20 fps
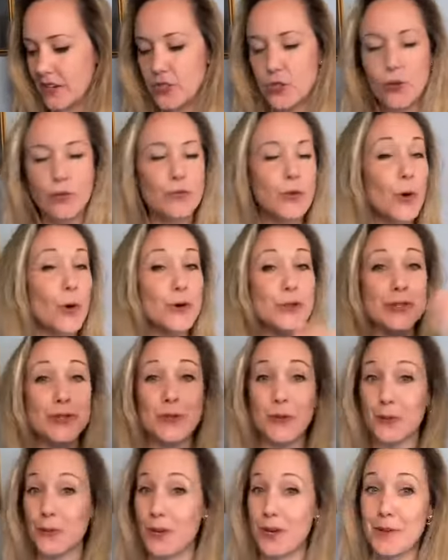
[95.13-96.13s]
So of
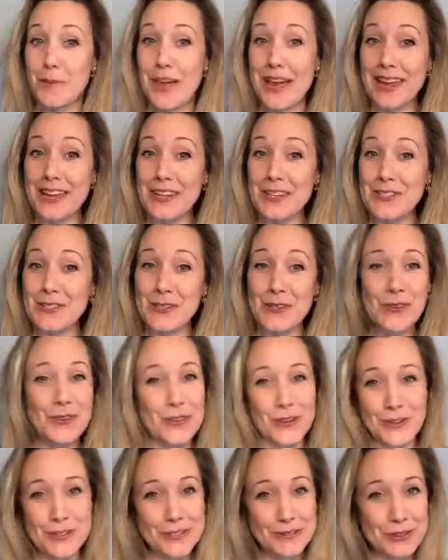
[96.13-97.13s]
course, what am I gonna do?
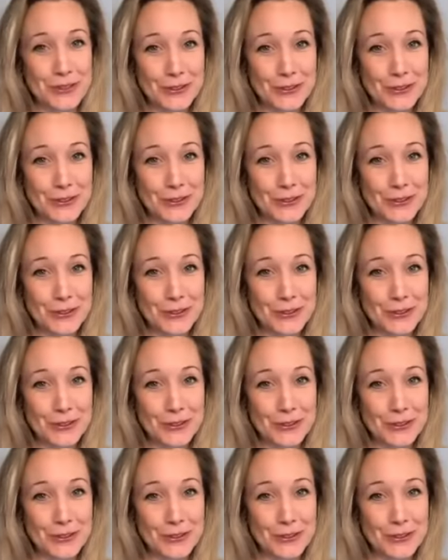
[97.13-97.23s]
Those of